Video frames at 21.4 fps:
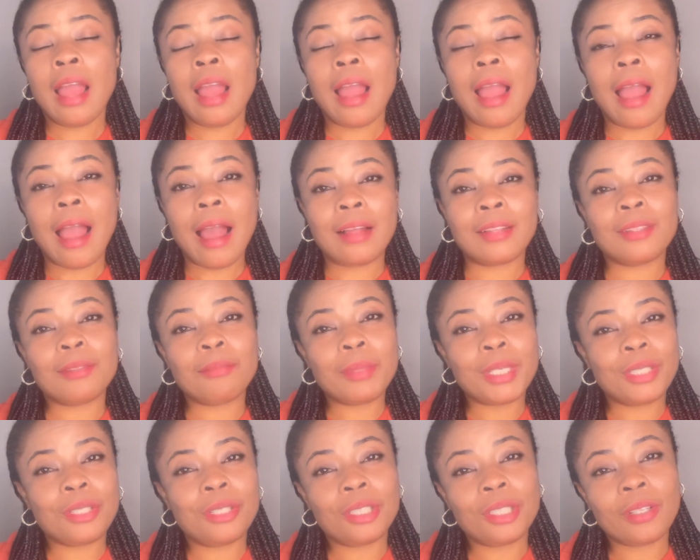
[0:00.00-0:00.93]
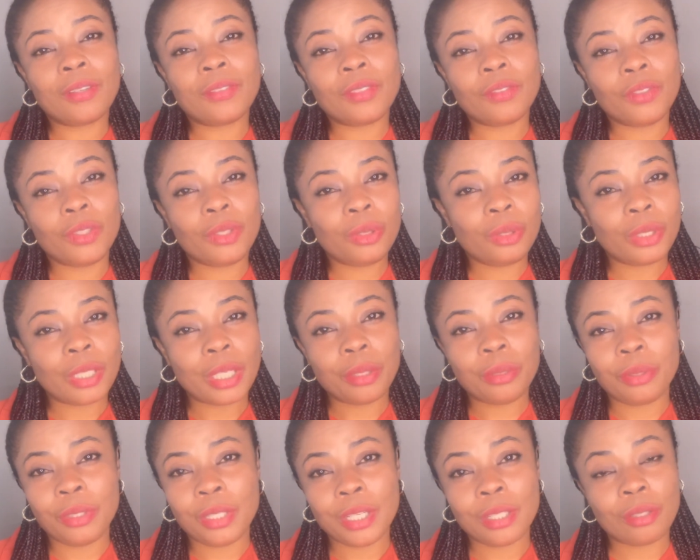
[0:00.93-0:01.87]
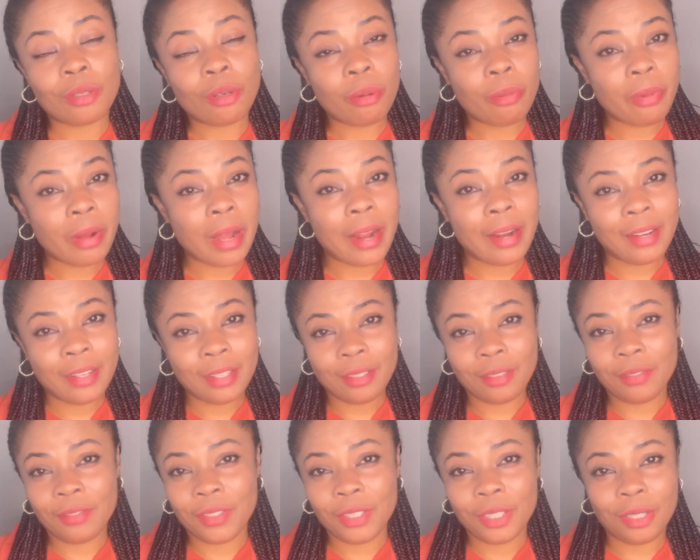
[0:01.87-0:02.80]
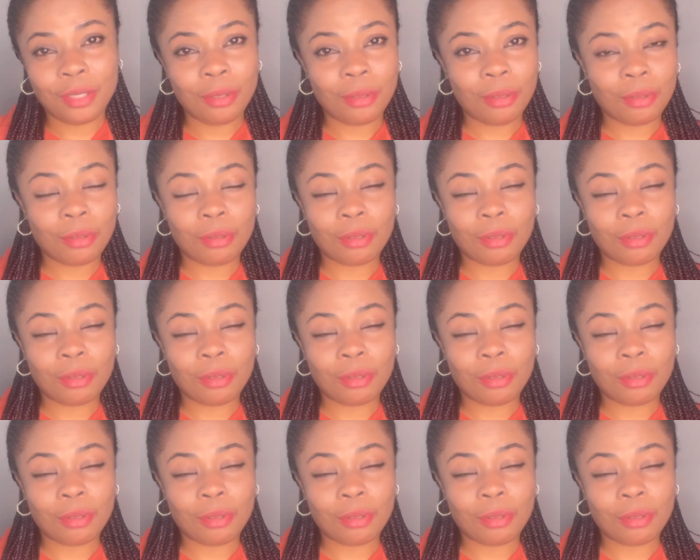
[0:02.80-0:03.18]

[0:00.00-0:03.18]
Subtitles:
And majority of the videos I do is compilation videos.